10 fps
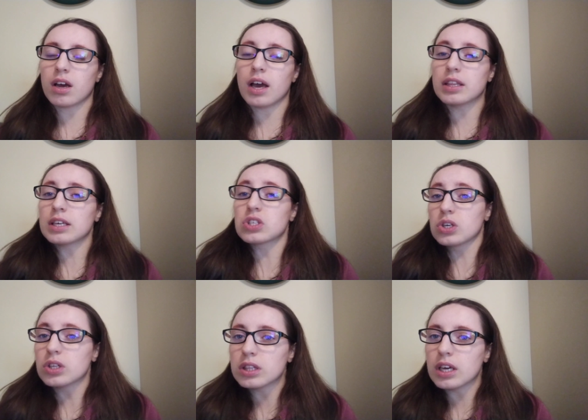I think it's a
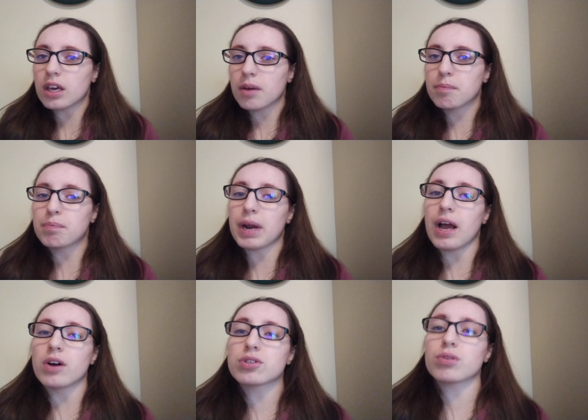good thing. But I
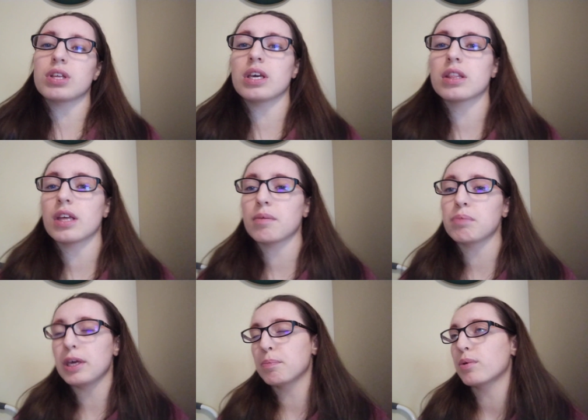also think that
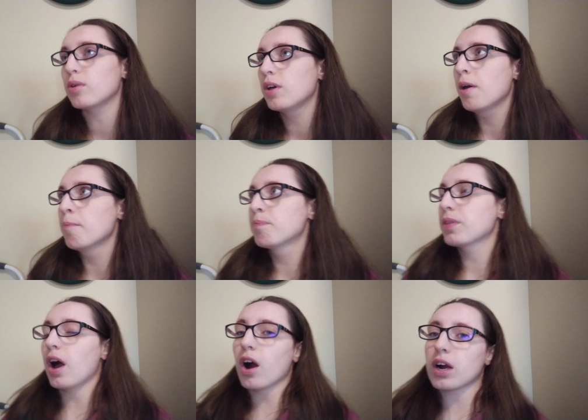people
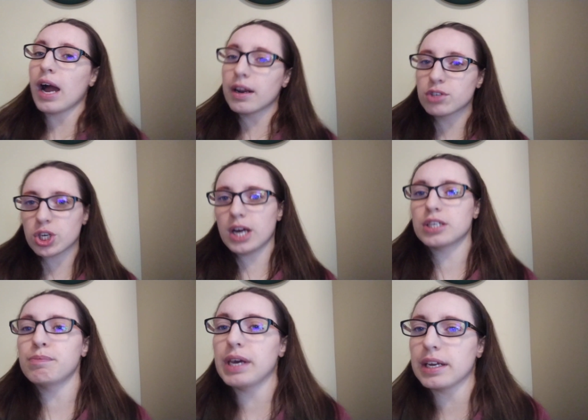are kind of trying
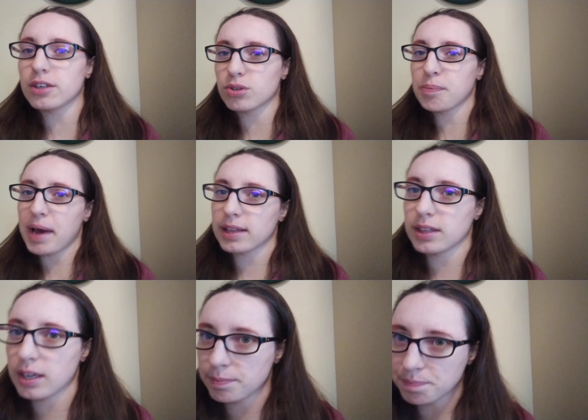to make it into a bad
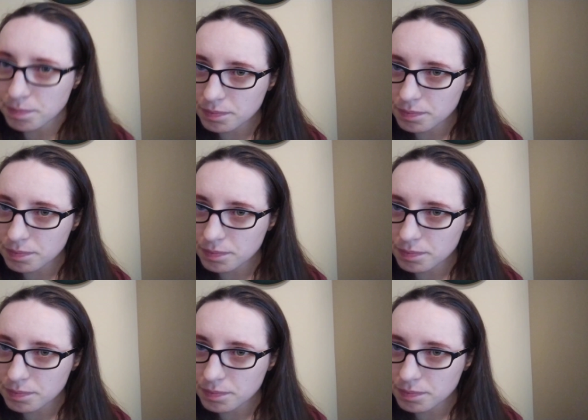thing.